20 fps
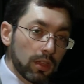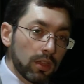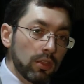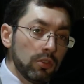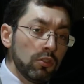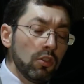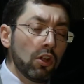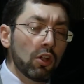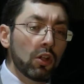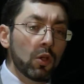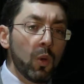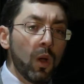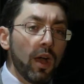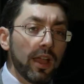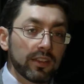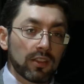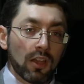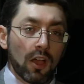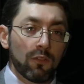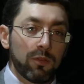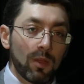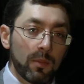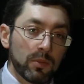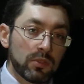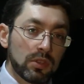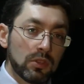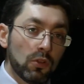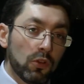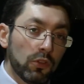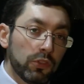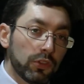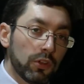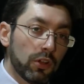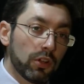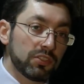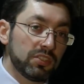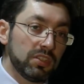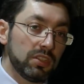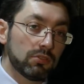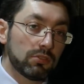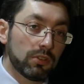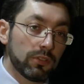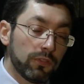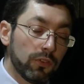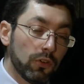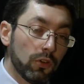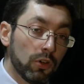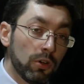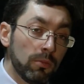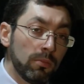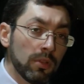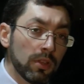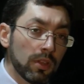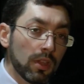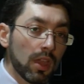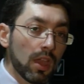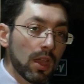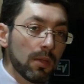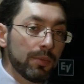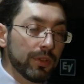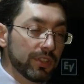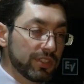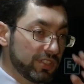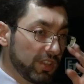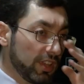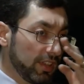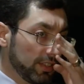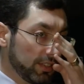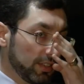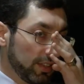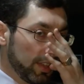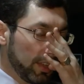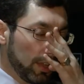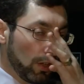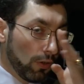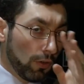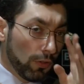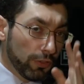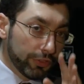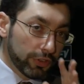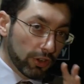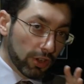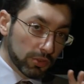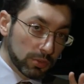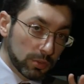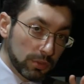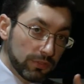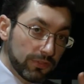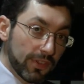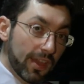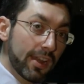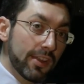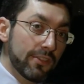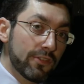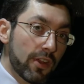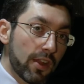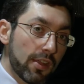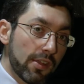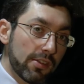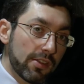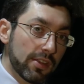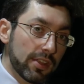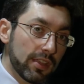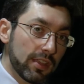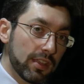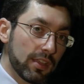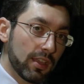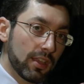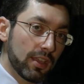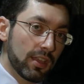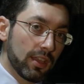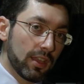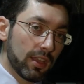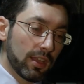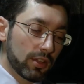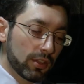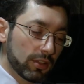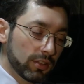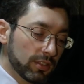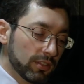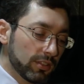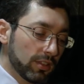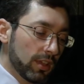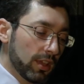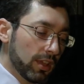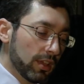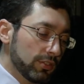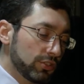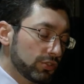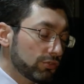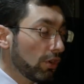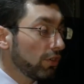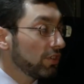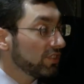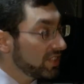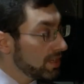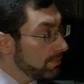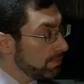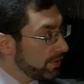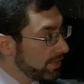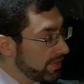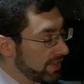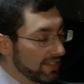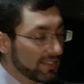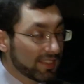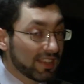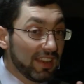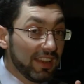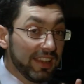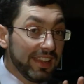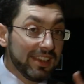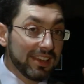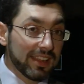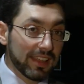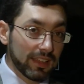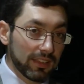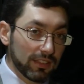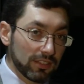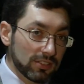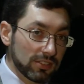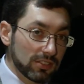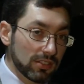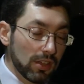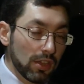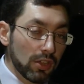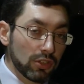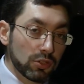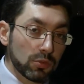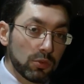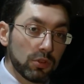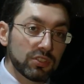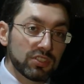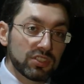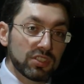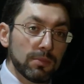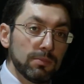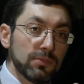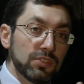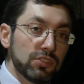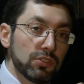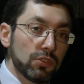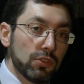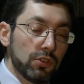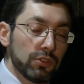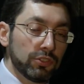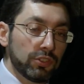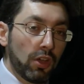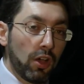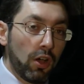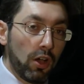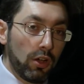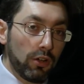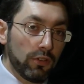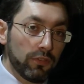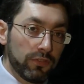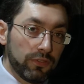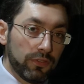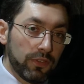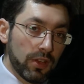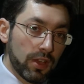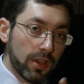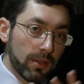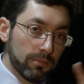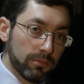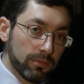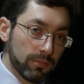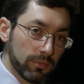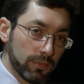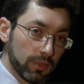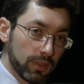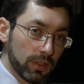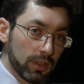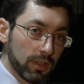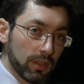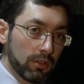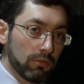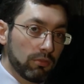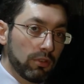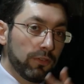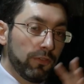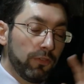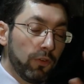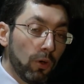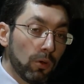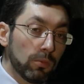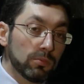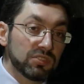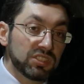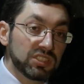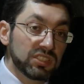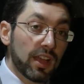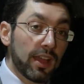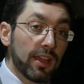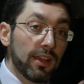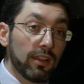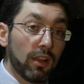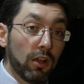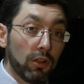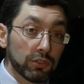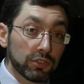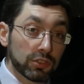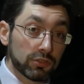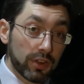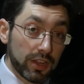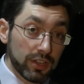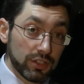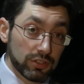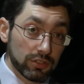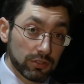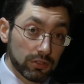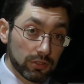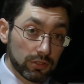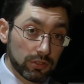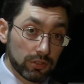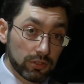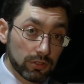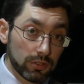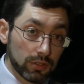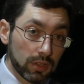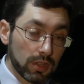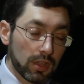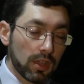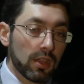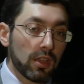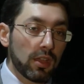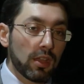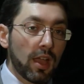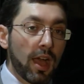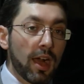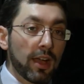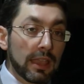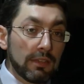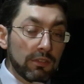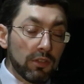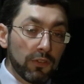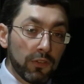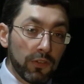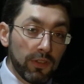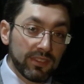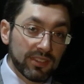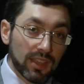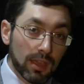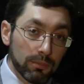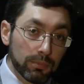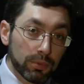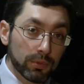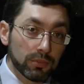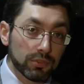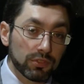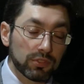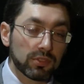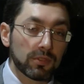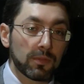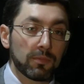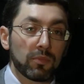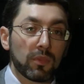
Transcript: not quite halfway between orthodoxy and reform, but certainly orthodox with very, very strong sympathies and leanings towards some sort of reform-style alterations. I'll give you a few examples.